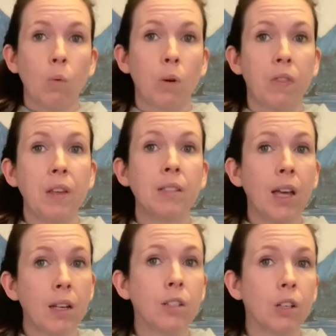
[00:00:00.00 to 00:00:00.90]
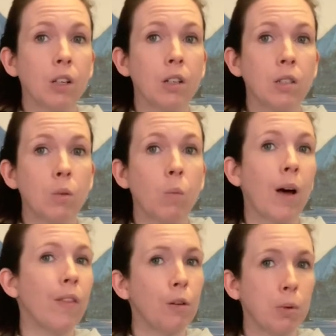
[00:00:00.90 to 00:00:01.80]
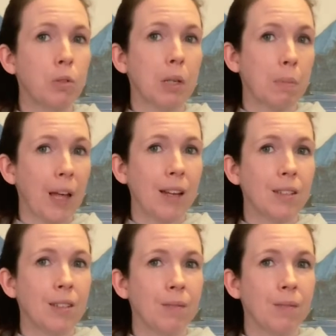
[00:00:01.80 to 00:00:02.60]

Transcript: with these hunters while their music plays.